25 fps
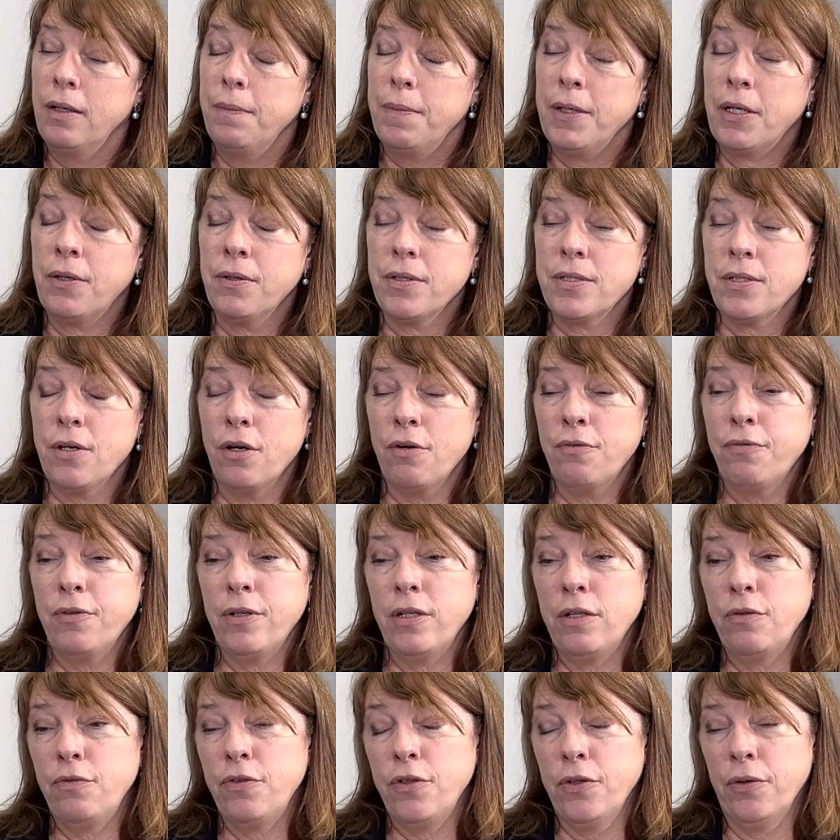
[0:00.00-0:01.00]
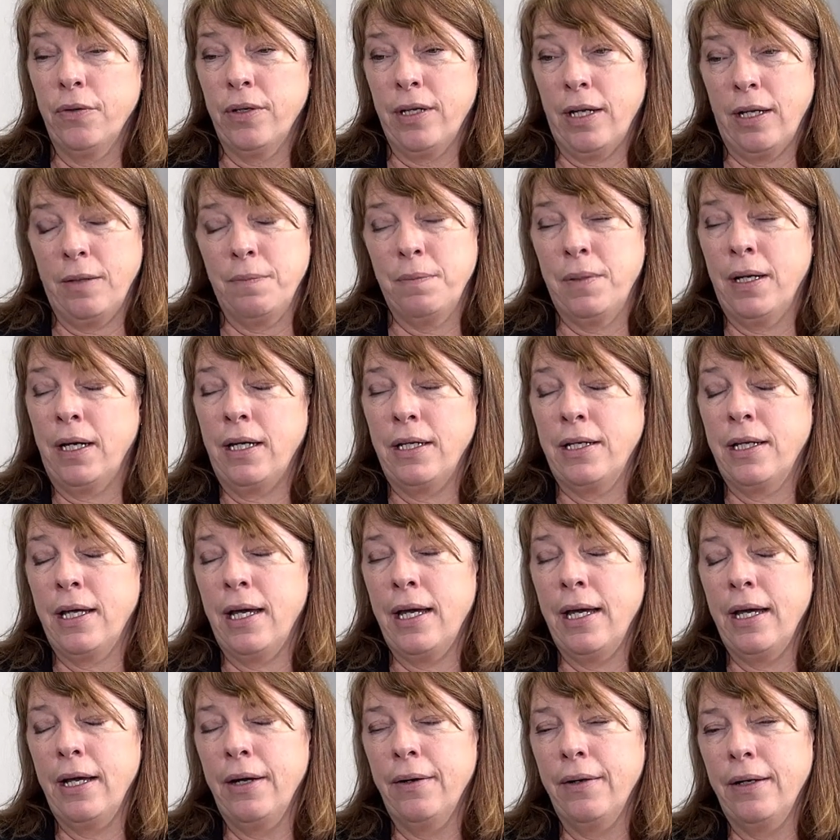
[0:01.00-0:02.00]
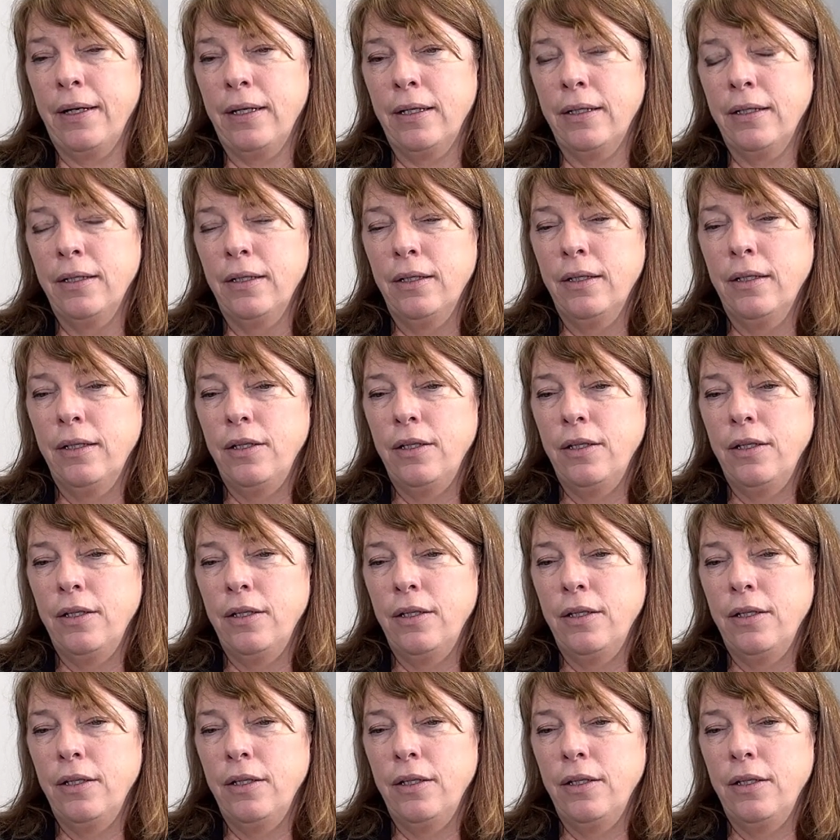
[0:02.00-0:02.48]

because often if you're an unpaid carer,